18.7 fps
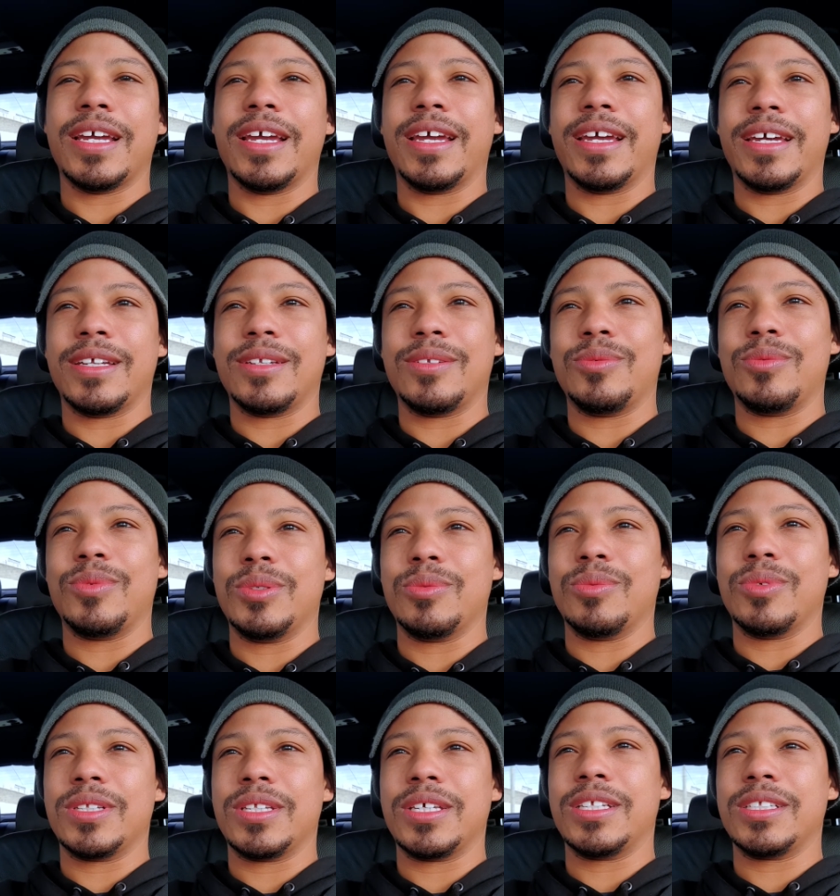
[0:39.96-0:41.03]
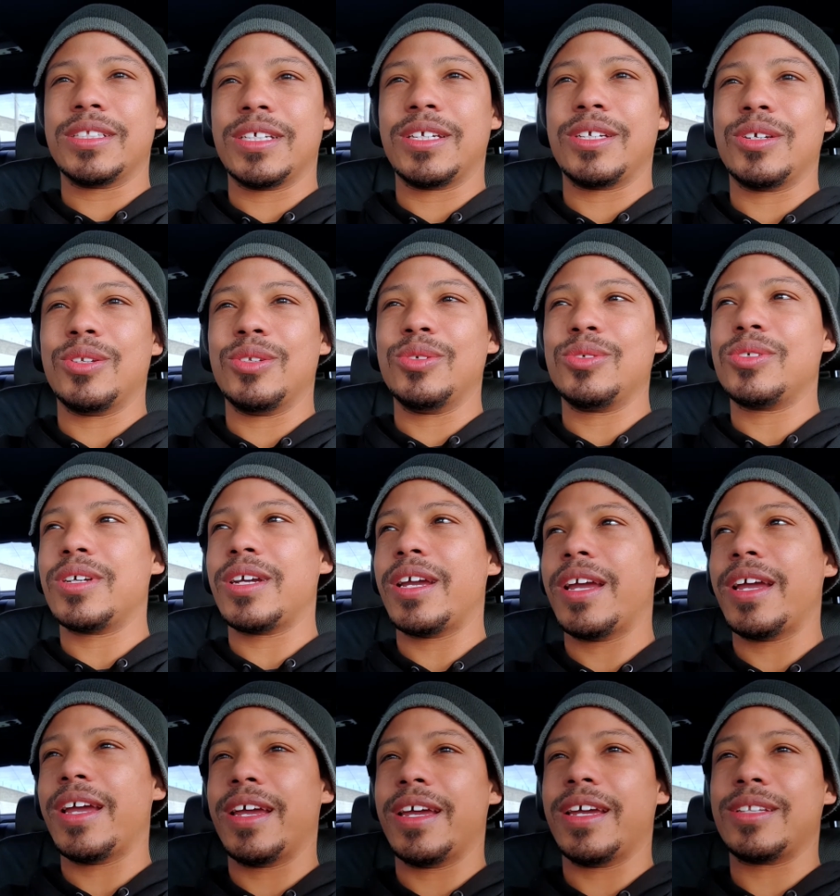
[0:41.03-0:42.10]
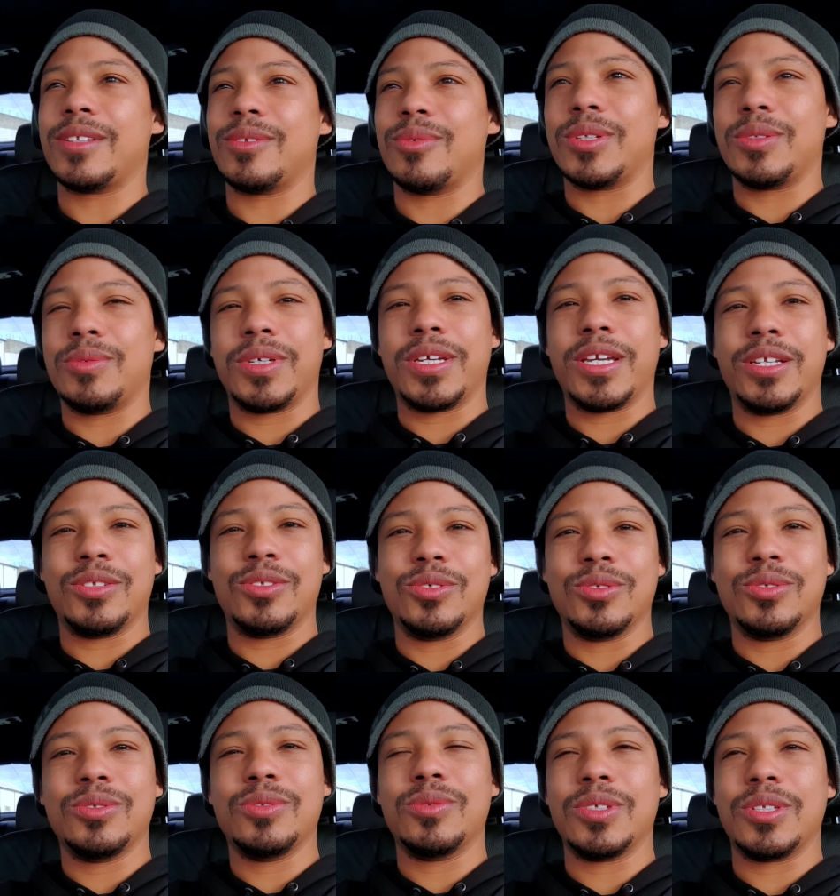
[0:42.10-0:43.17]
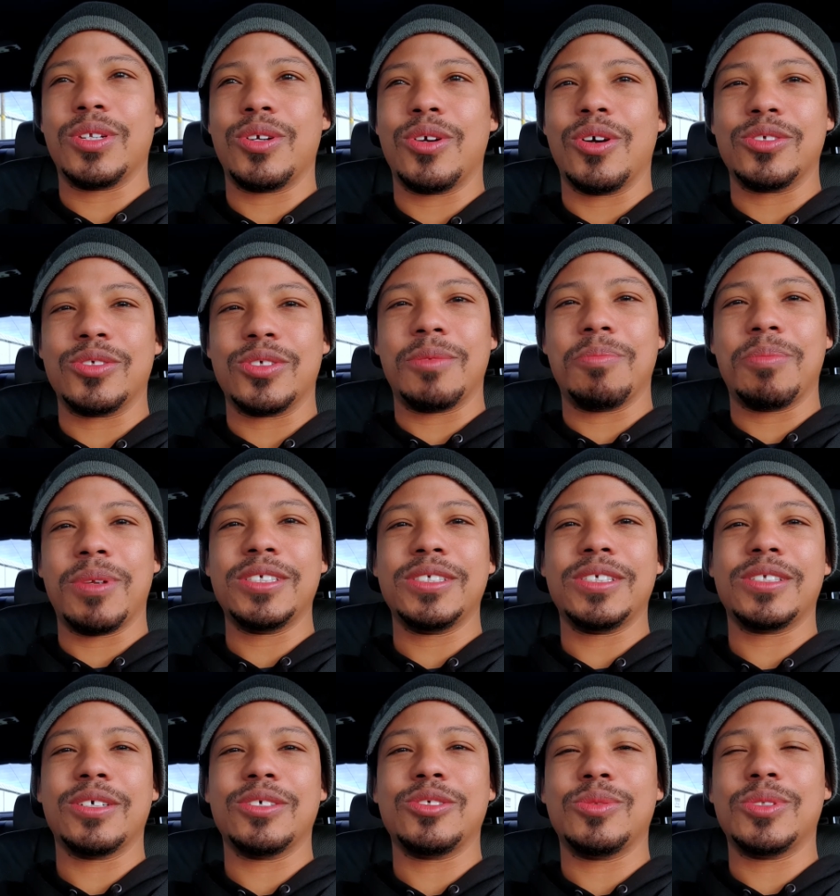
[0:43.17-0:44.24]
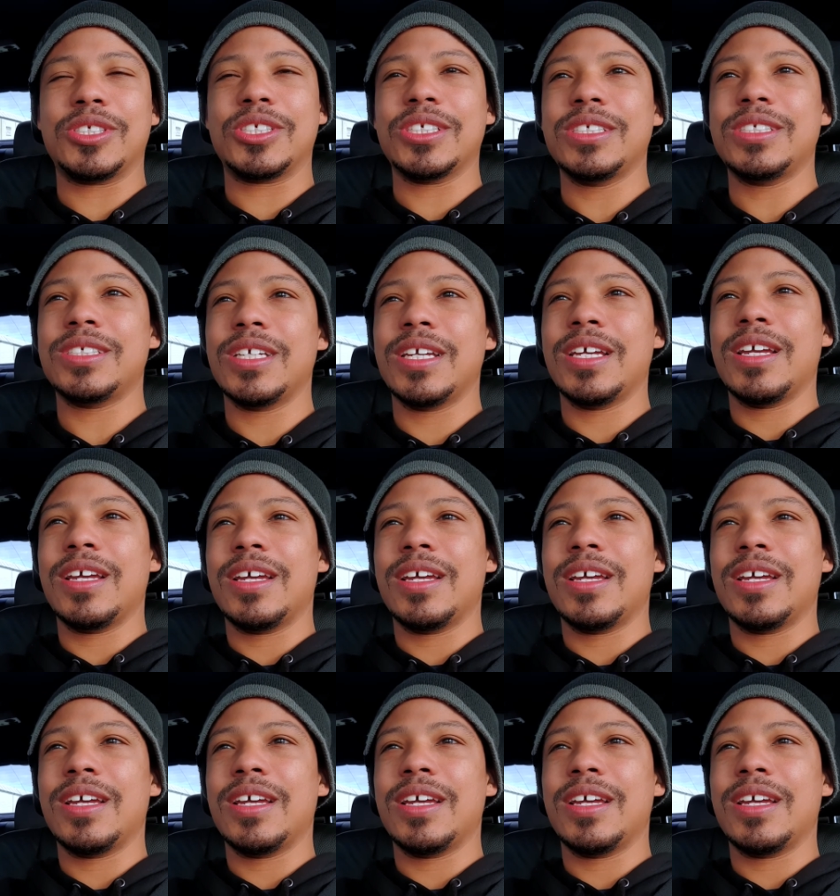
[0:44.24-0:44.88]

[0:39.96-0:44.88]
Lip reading: and we will then take a look at what we can do with regards to replacing those switches,